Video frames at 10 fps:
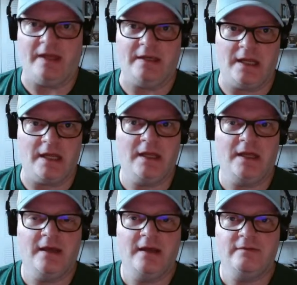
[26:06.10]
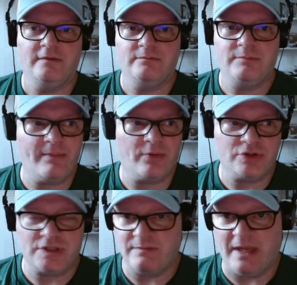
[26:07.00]
that day. People
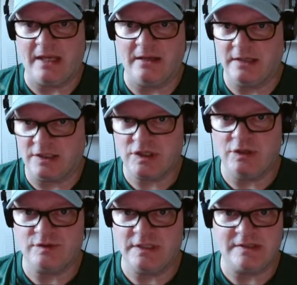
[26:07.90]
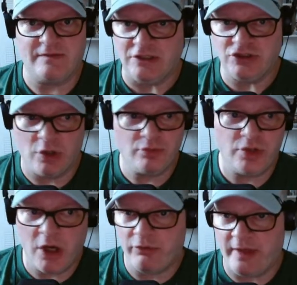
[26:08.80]
are just making excuses. They don't
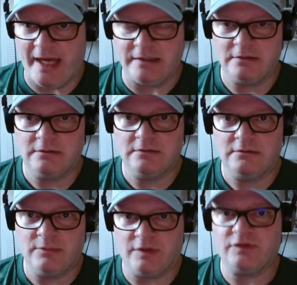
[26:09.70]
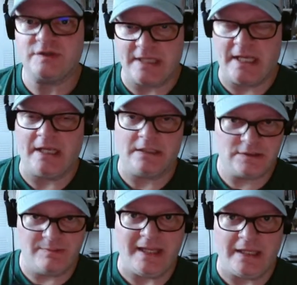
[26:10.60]
know that, but they're saying it
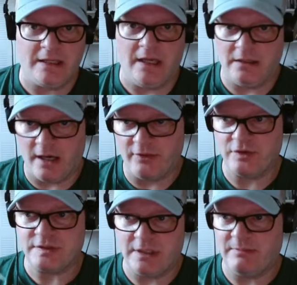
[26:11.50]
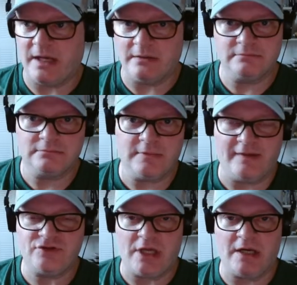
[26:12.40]
to me and others in my
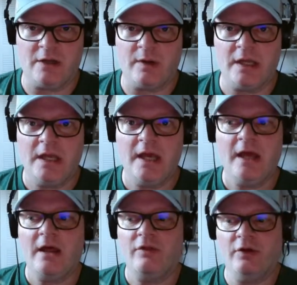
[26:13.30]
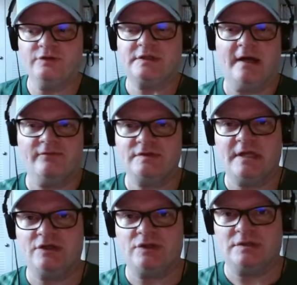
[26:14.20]
live chat anyway. Those
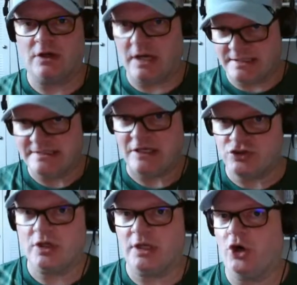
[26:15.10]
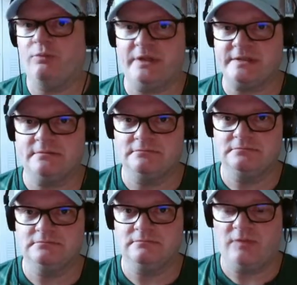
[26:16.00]
conversations are essentially hopeless.
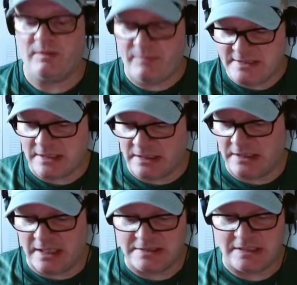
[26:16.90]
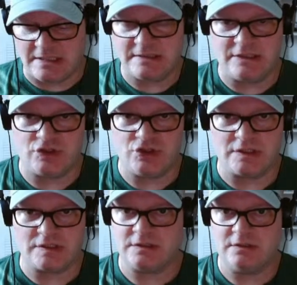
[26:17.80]
They basically exist as
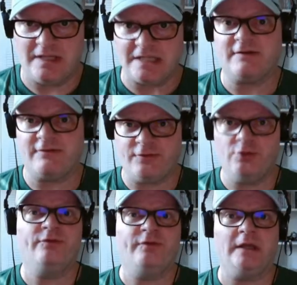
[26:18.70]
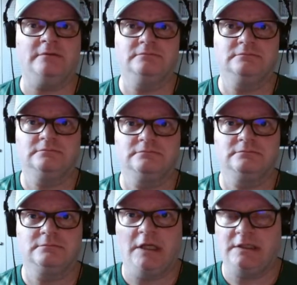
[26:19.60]
just, that's a food fight.
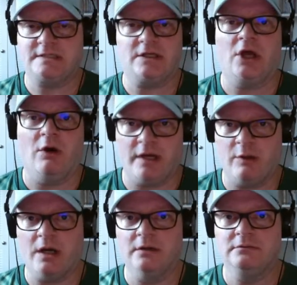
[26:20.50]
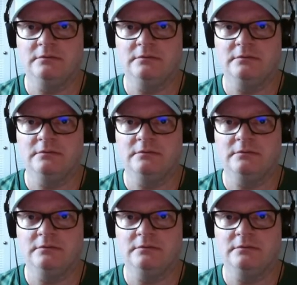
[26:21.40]
It doesn't go anywhere.